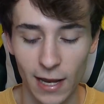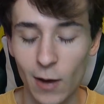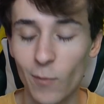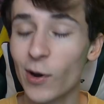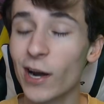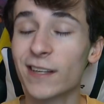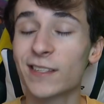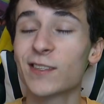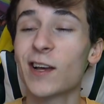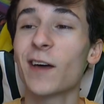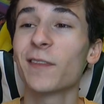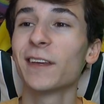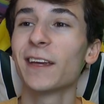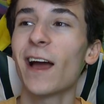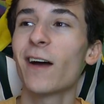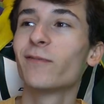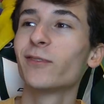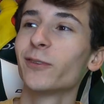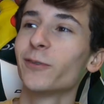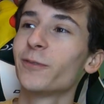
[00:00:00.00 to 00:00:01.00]
And when I saw the
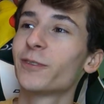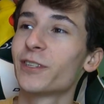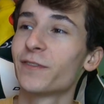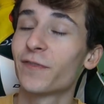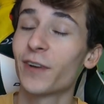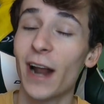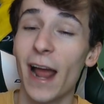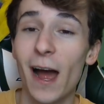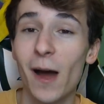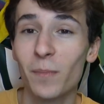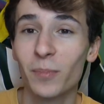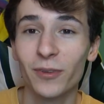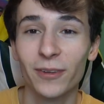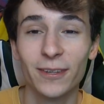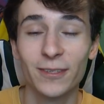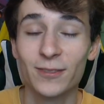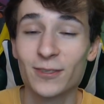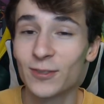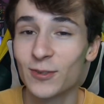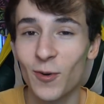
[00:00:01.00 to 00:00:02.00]
evolution for Applet
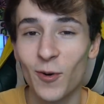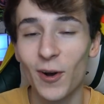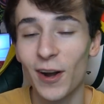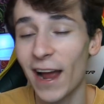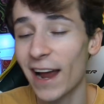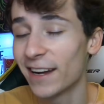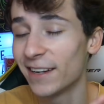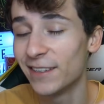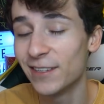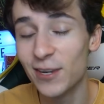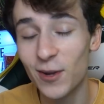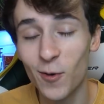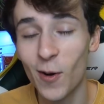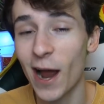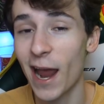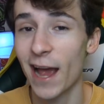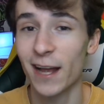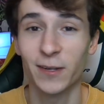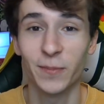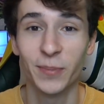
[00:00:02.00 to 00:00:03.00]
and Sword, I knew I
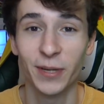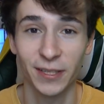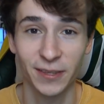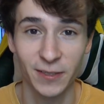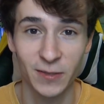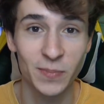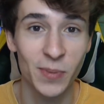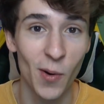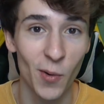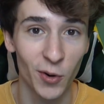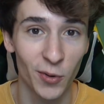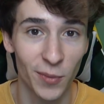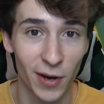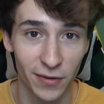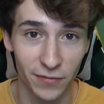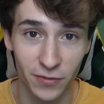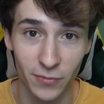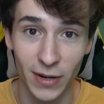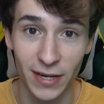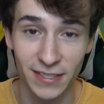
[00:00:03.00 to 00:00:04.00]
had to pick this
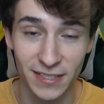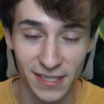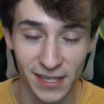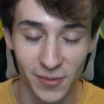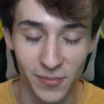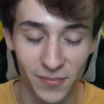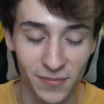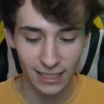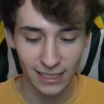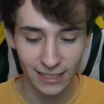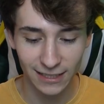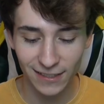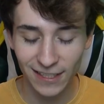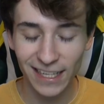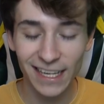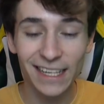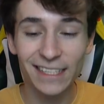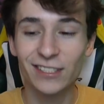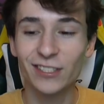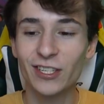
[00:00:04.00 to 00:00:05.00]
Pokemon for my team. Like,
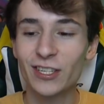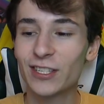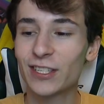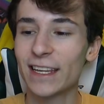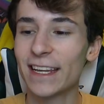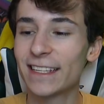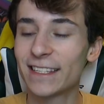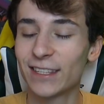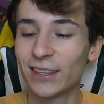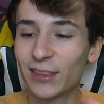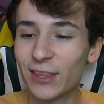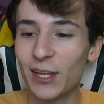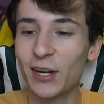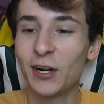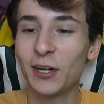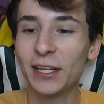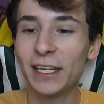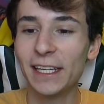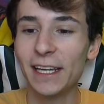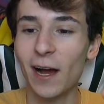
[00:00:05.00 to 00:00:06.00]
it's
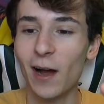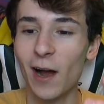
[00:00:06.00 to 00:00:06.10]
literally